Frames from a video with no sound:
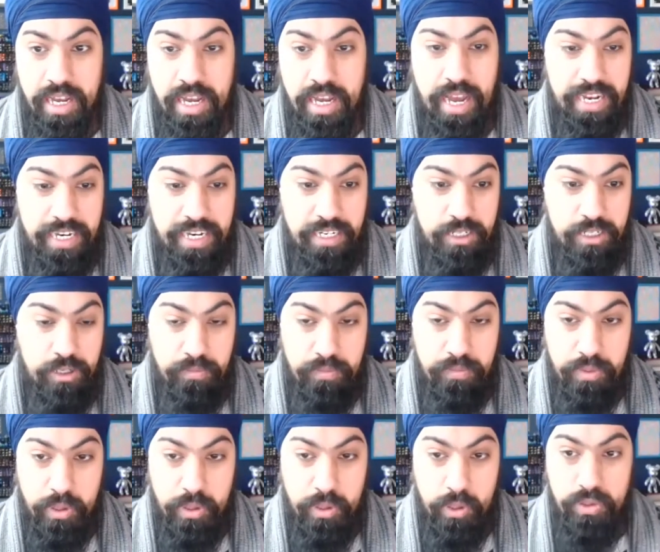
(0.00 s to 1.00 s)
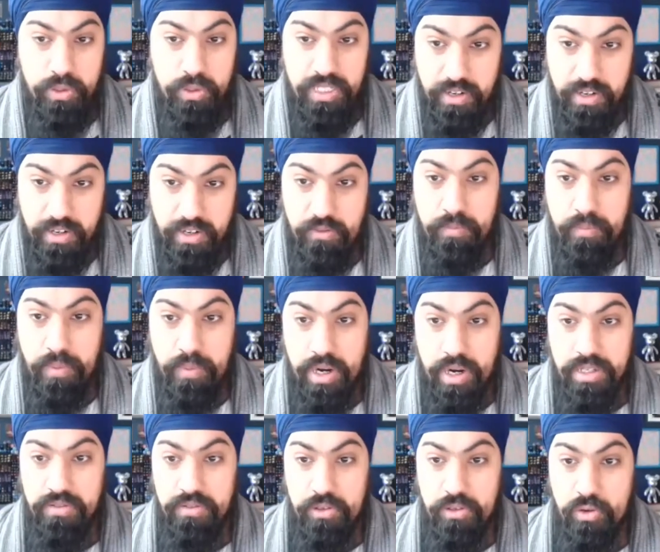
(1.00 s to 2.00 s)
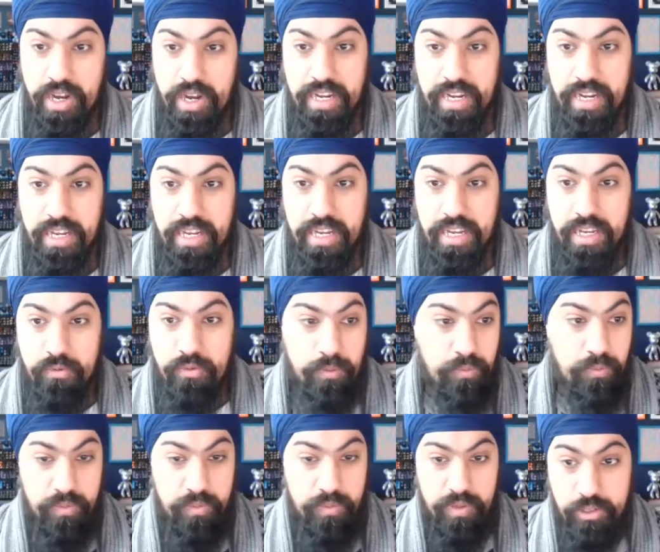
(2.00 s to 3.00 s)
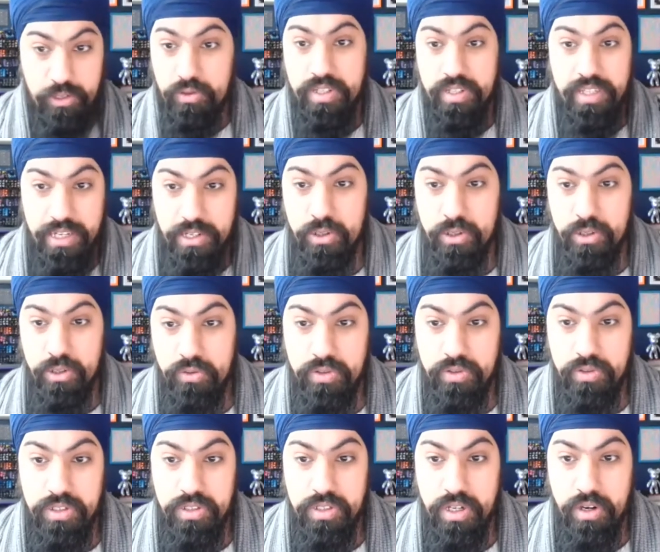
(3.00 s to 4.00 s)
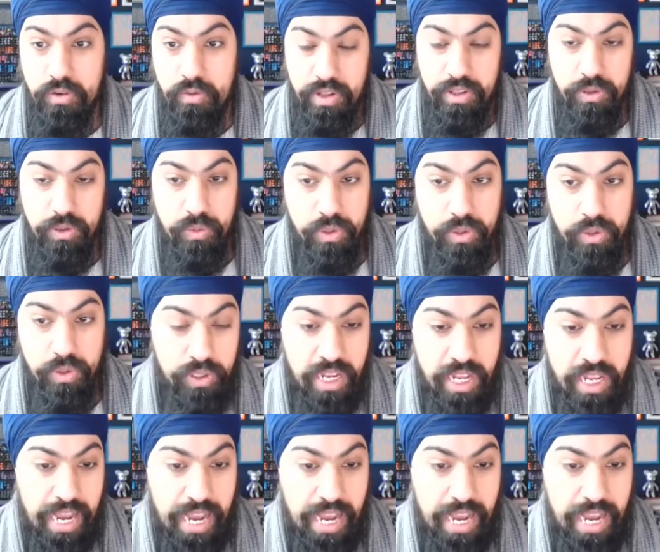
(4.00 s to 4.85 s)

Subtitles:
and composing different parts of the track from literally their sofas around the world.